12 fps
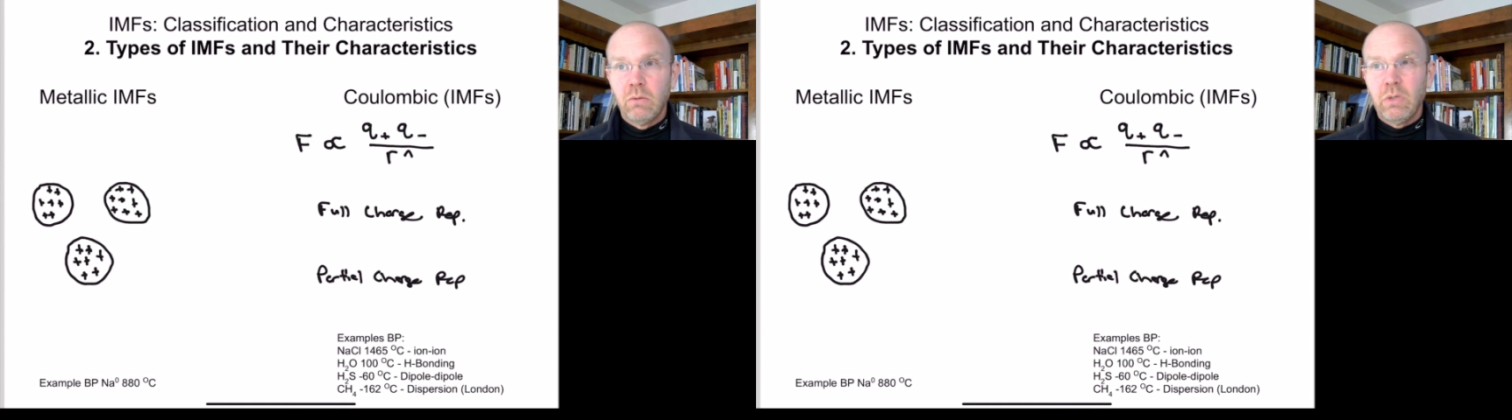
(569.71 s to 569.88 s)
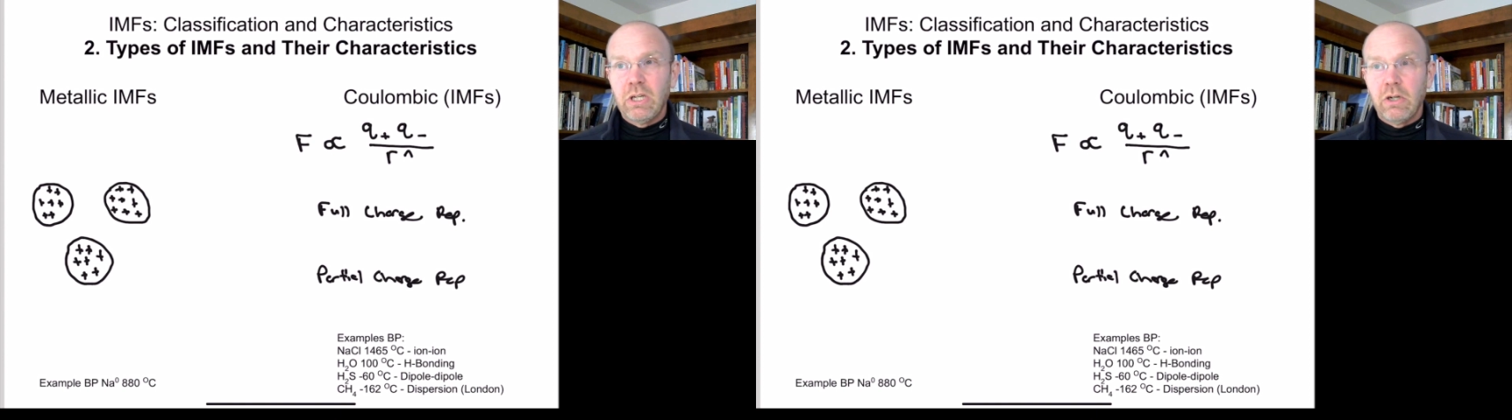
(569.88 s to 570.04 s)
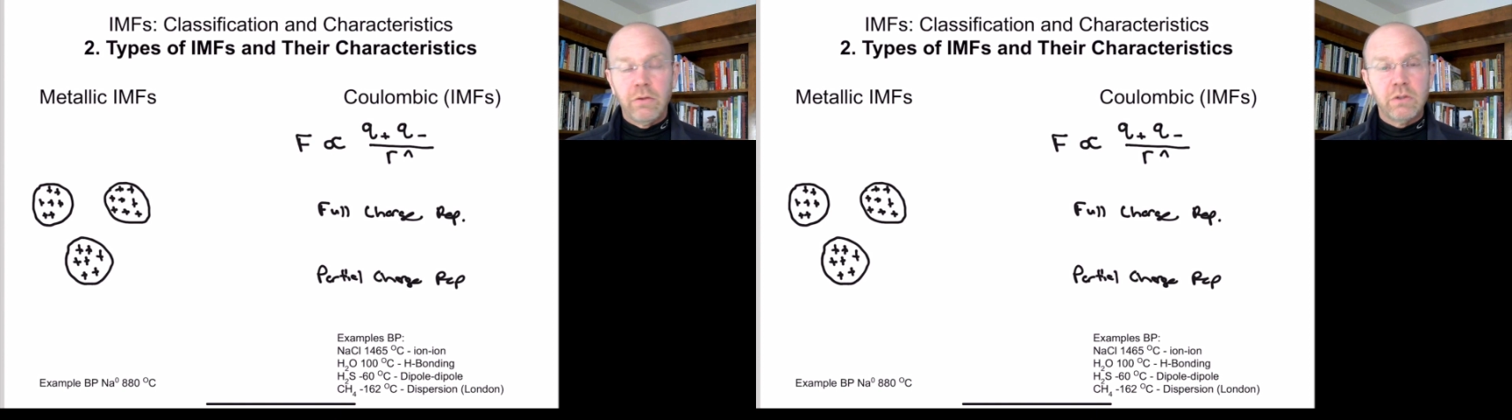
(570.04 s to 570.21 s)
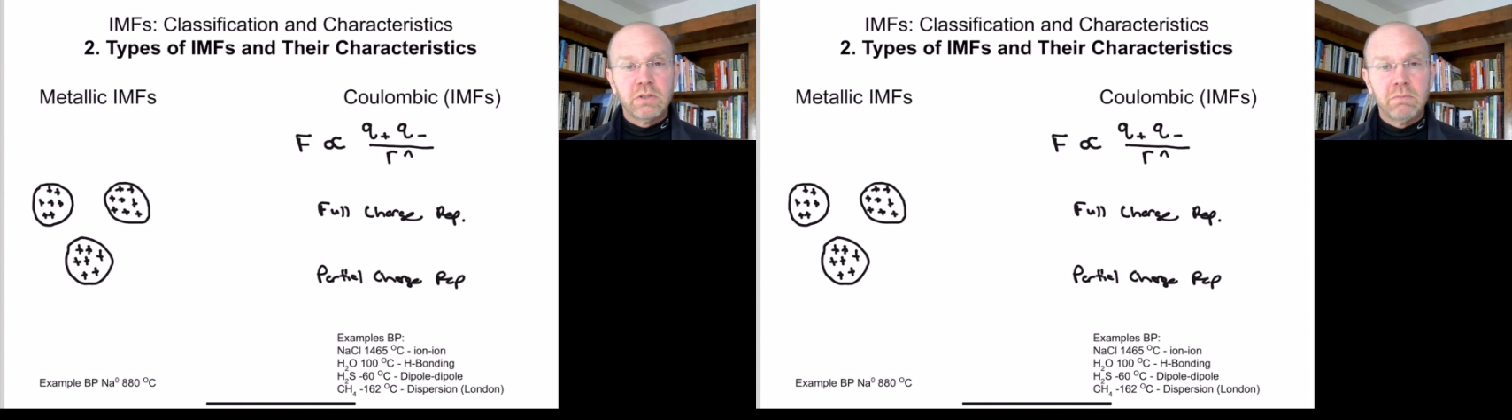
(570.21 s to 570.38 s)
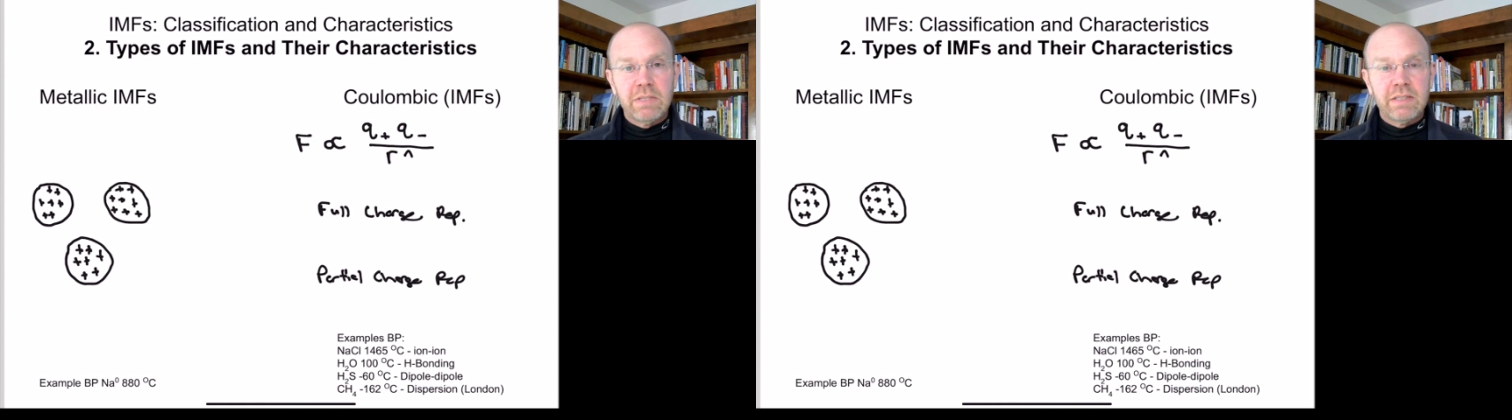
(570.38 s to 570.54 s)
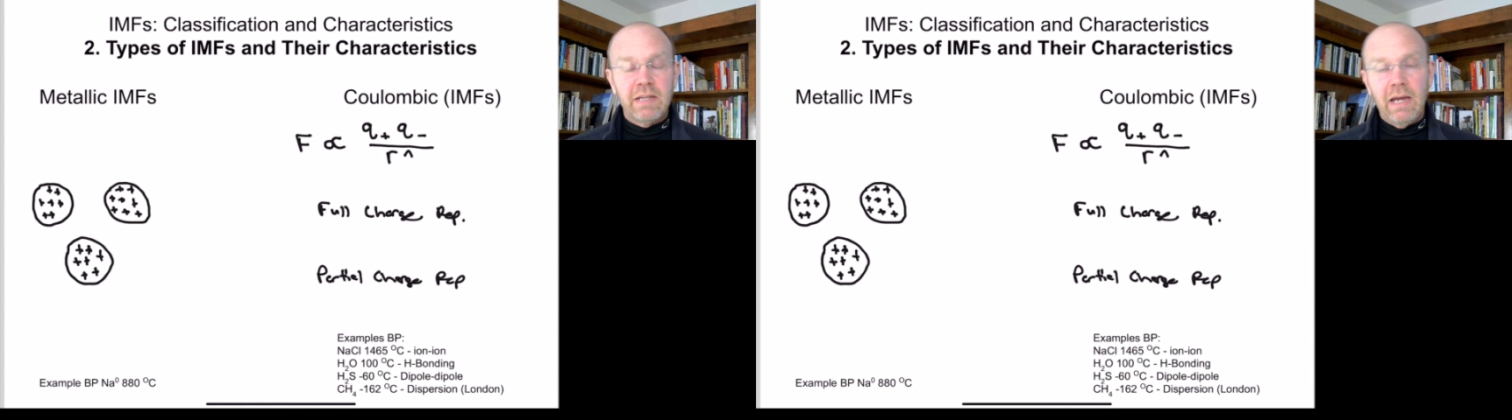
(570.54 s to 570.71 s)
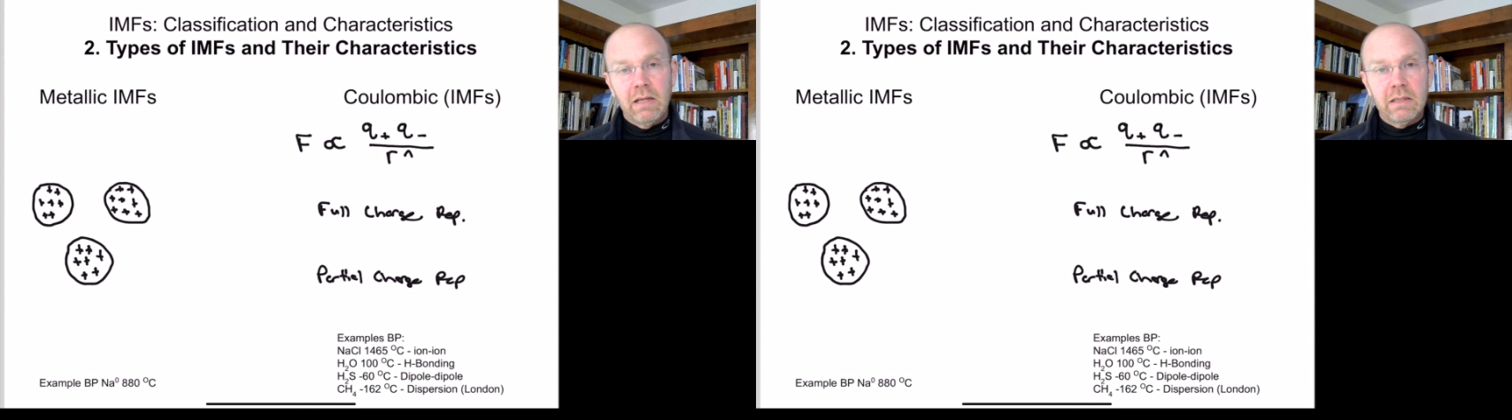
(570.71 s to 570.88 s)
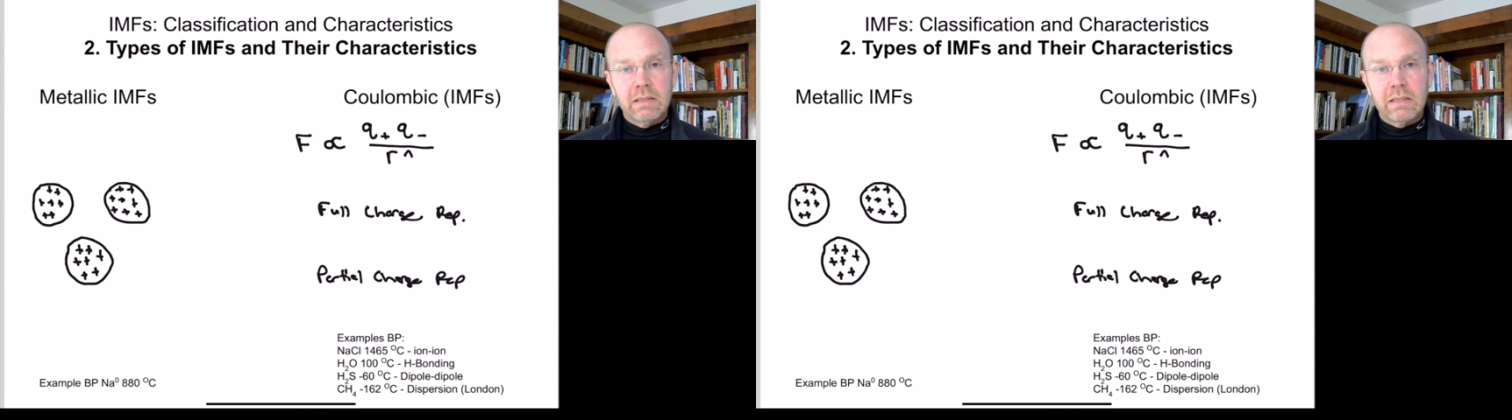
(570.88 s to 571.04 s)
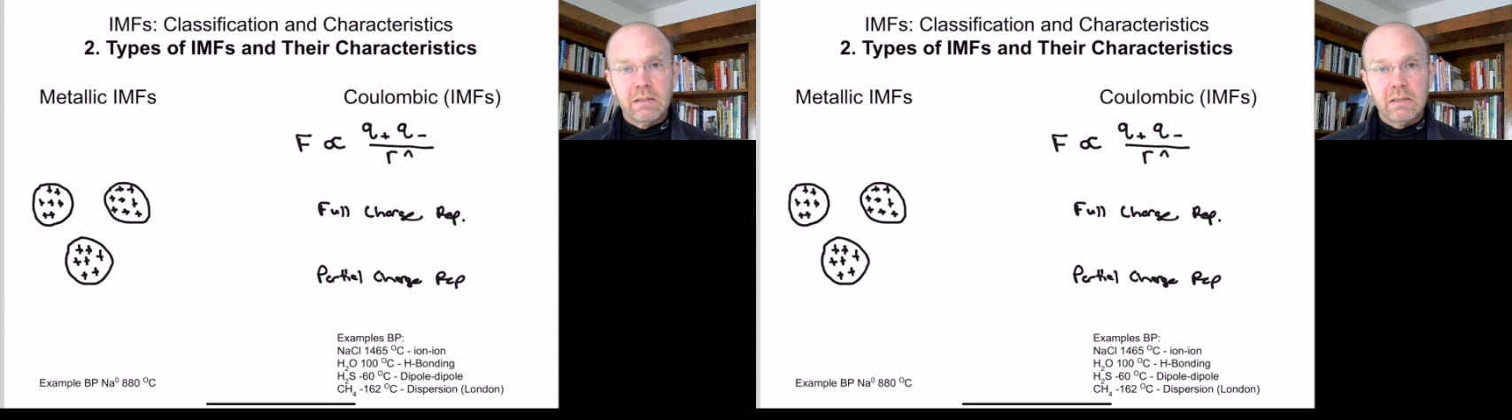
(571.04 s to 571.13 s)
We call those metallic